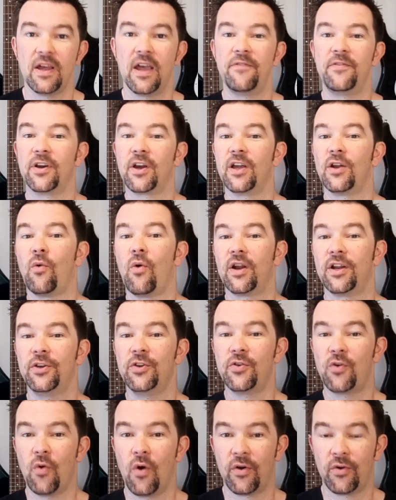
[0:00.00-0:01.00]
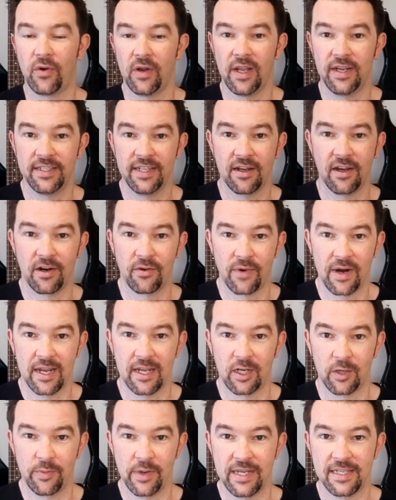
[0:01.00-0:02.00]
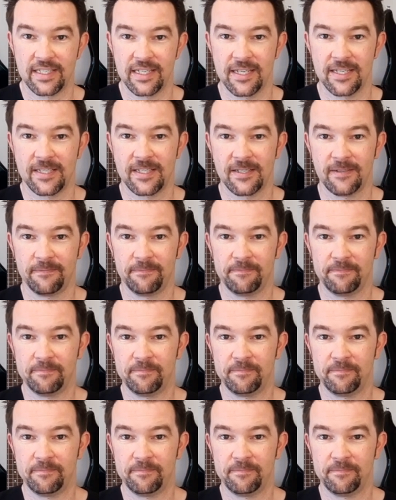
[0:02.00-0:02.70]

if you're going to want to do coin roll hunting on a regular basis.